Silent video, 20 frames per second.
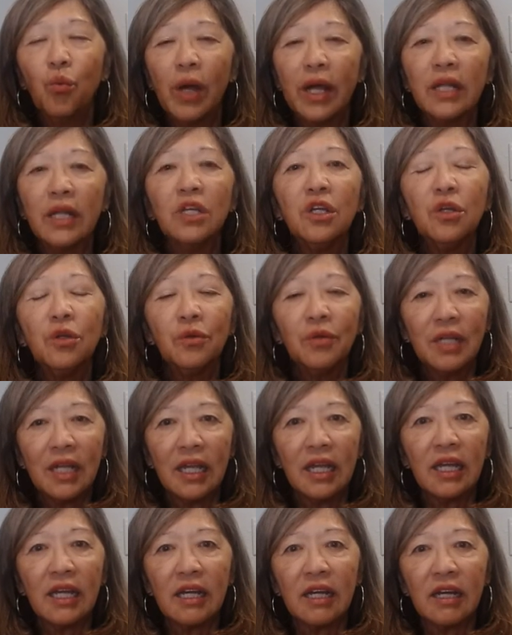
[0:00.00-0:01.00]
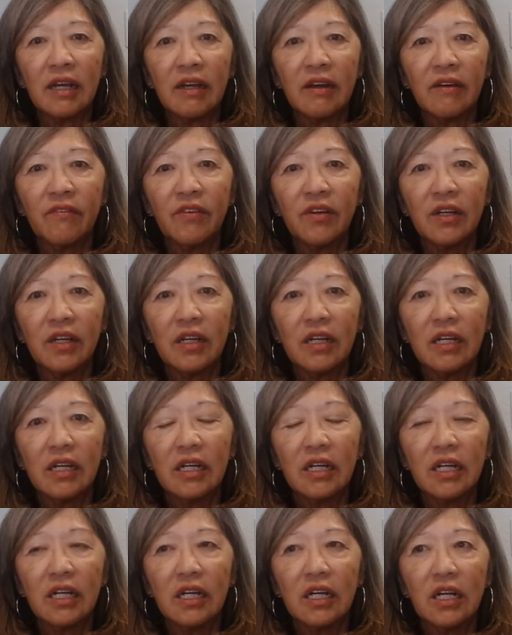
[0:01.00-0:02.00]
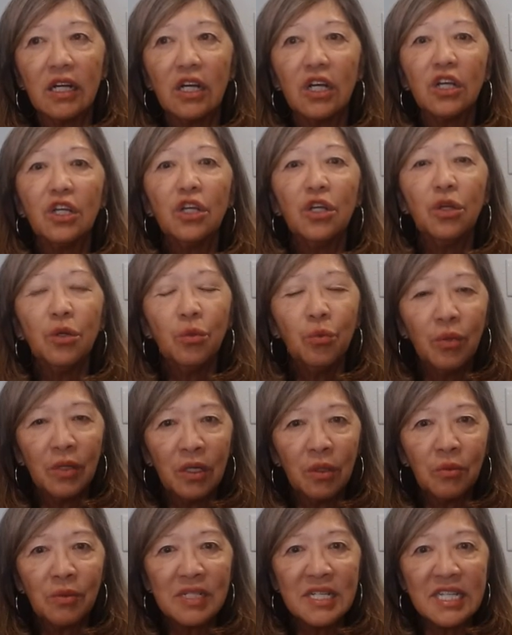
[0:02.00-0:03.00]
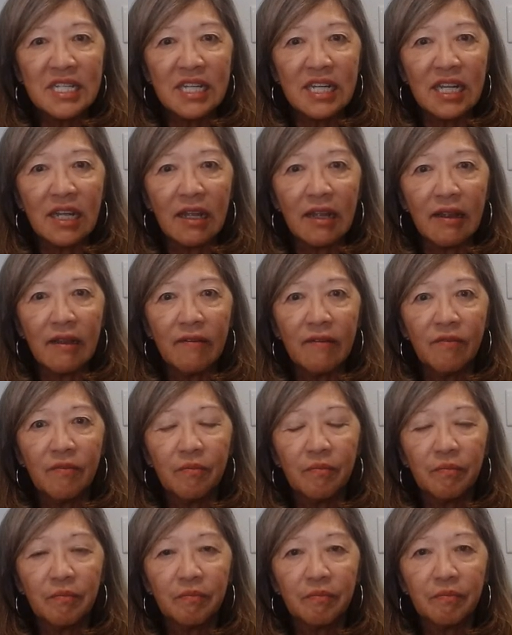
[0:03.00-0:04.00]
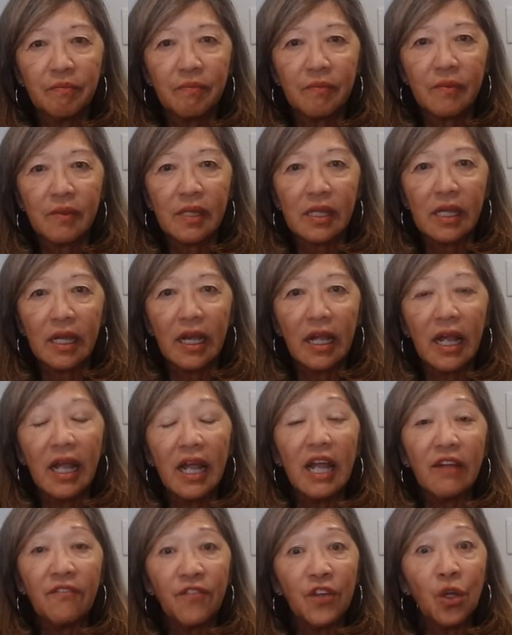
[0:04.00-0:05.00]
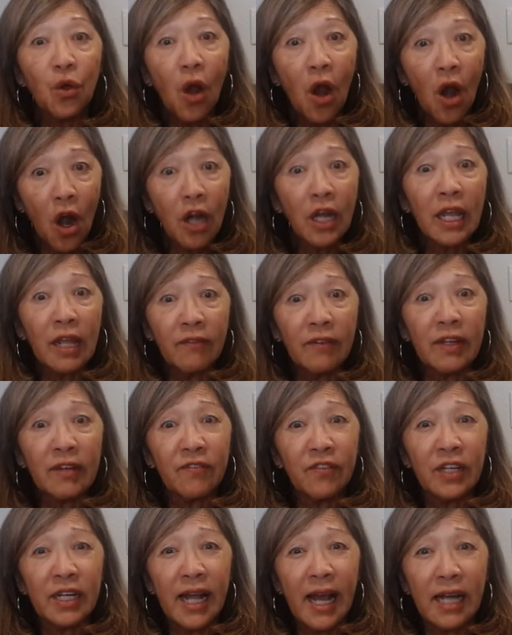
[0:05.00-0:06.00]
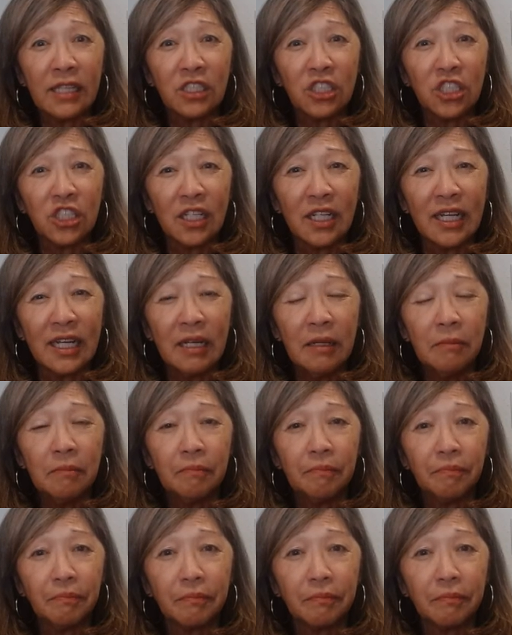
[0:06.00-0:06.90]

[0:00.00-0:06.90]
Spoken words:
When you give, you will receive. If you are giving financially,